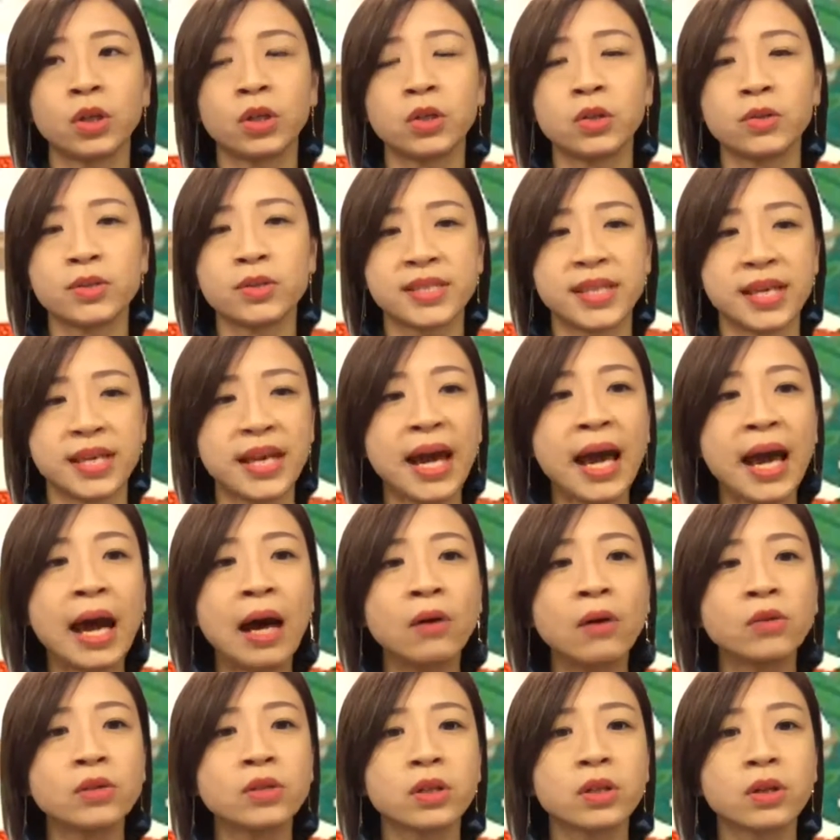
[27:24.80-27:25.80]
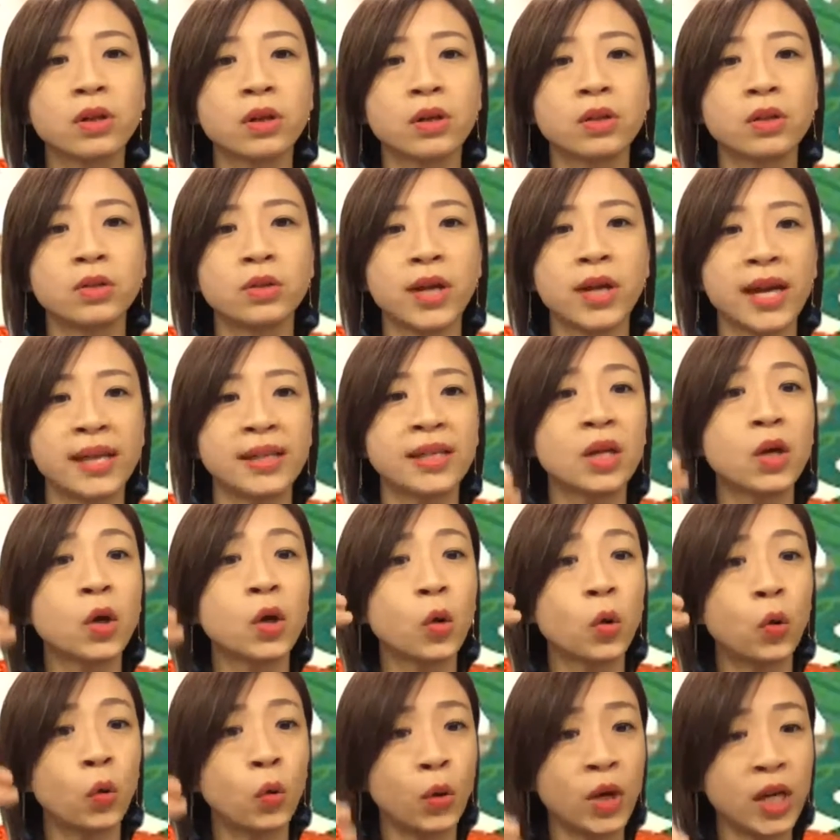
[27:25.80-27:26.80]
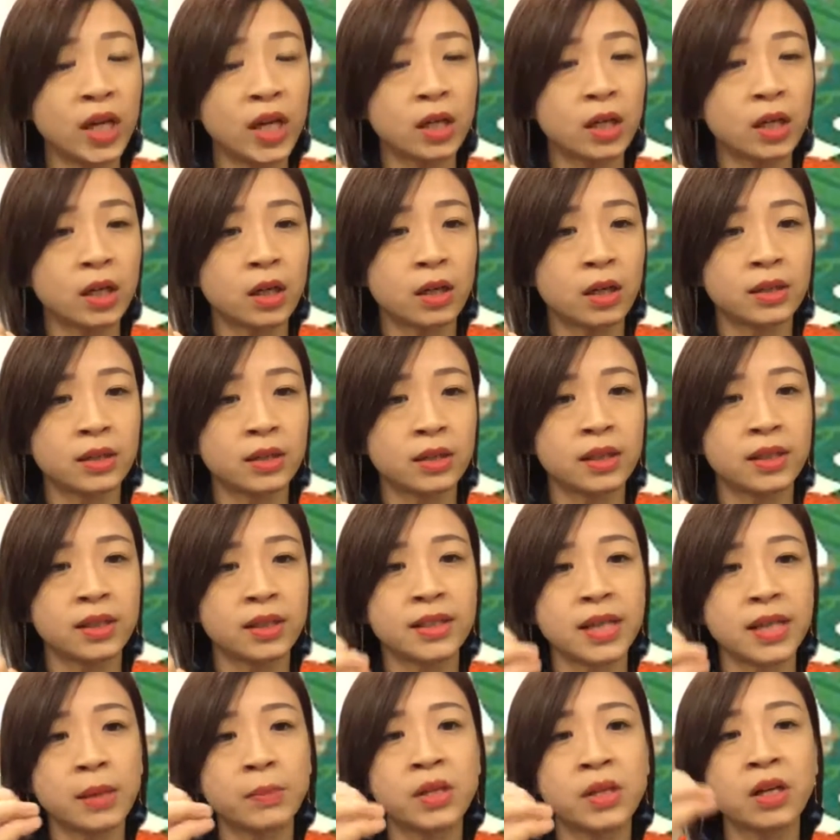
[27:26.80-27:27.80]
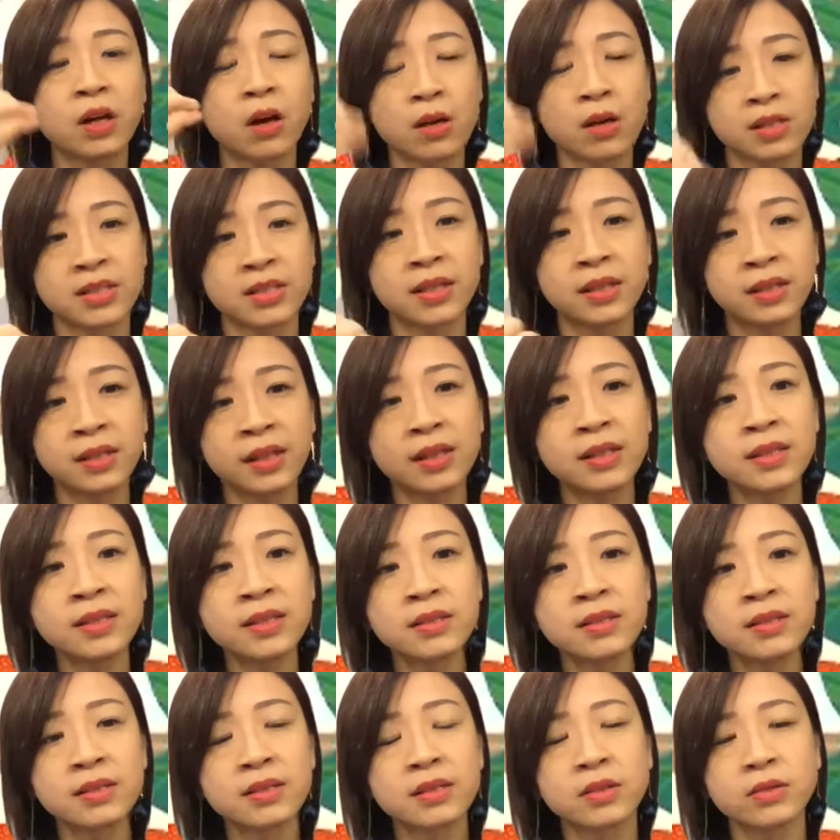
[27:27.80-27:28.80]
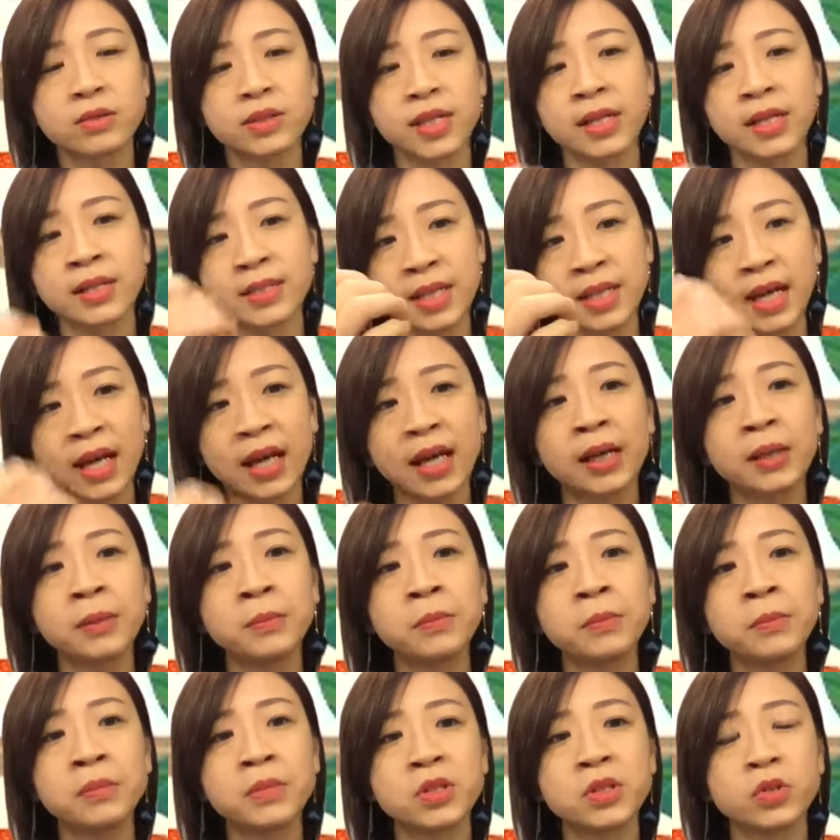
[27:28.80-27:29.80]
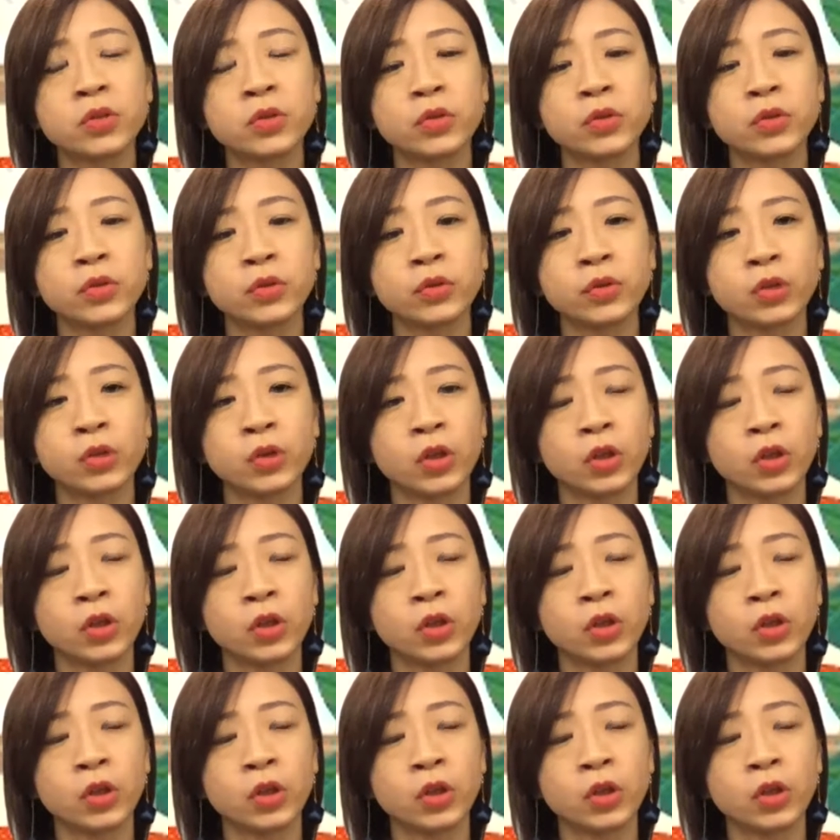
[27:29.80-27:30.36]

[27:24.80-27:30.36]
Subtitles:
say out, or you end it quick, or the double consonants, you take time to